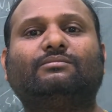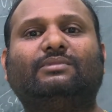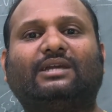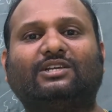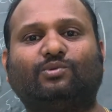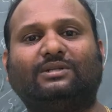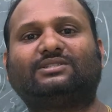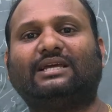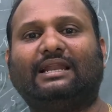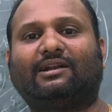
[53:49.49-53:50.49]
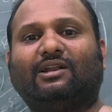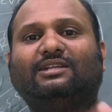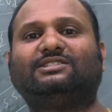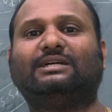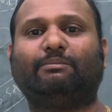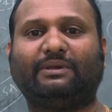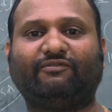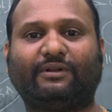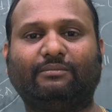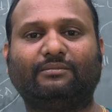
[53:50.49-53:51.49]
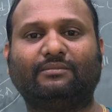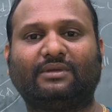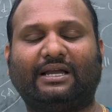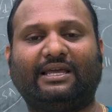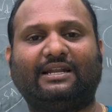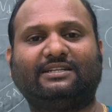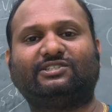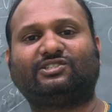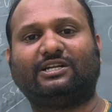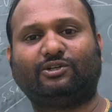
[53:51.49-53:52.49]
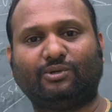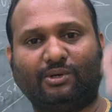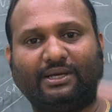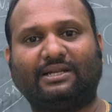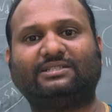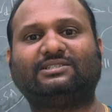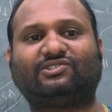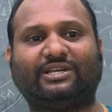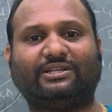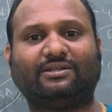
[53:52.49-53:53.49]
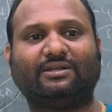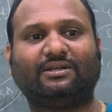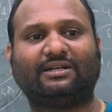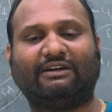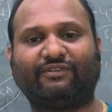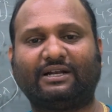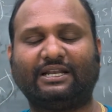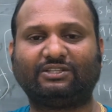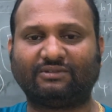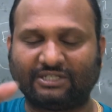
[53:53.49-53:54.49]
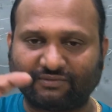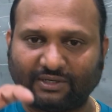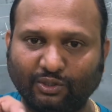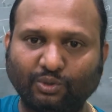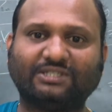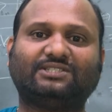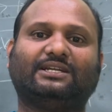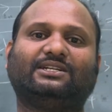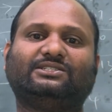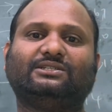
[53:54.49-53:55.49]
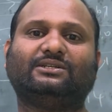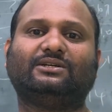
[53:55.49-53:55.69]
Because once the electron is jumping from higher energy state to lower energy state, definitely it will lose its energy.